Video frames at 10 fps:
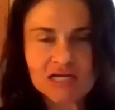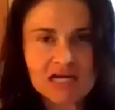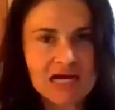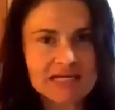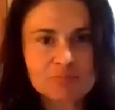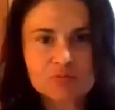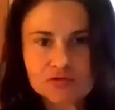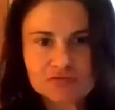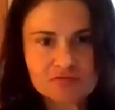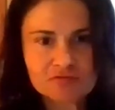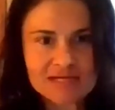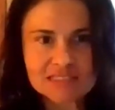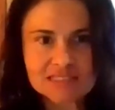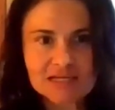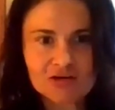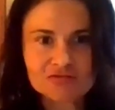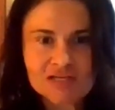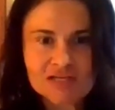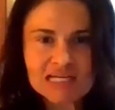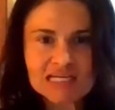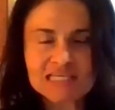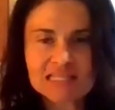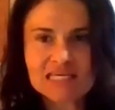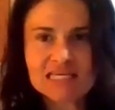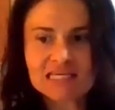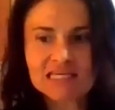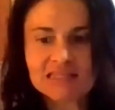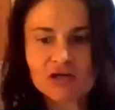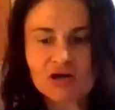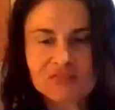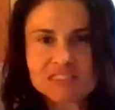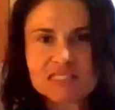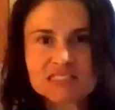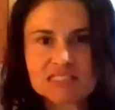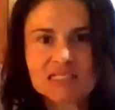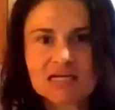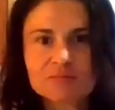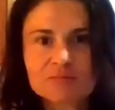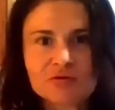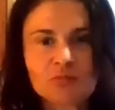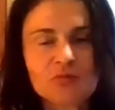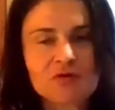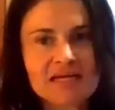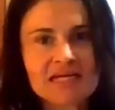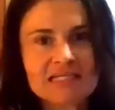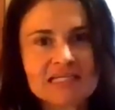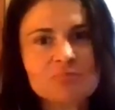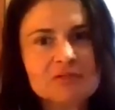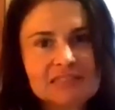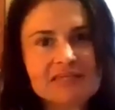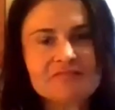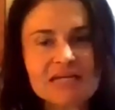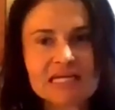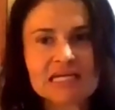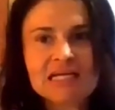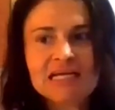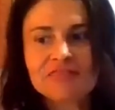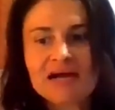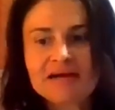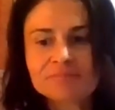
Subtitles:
I approve of myself, because I think the authenticity comes from within, and believing that